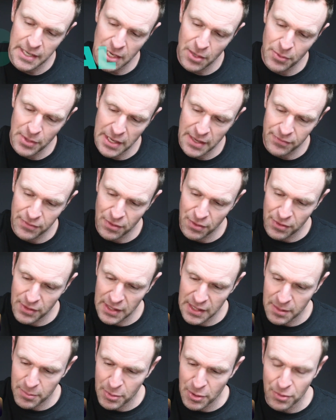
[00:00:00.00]
now we have to
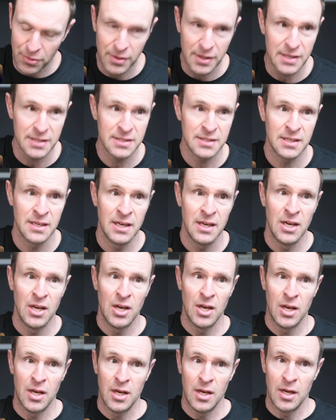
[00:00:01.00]
think about this.
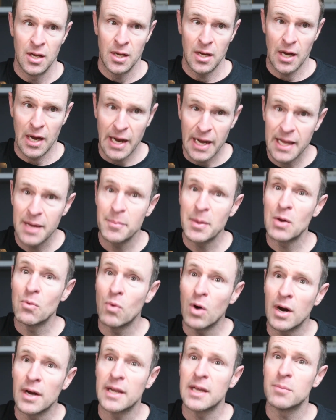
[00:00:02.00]
I am a
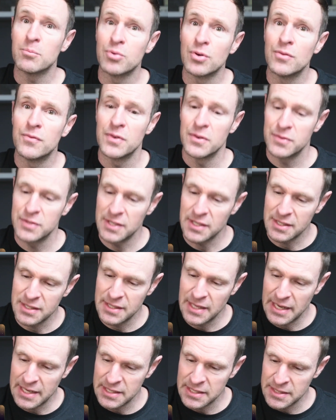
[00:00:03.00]
walking proof of
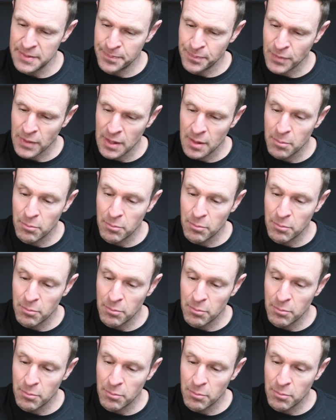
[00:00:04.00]
success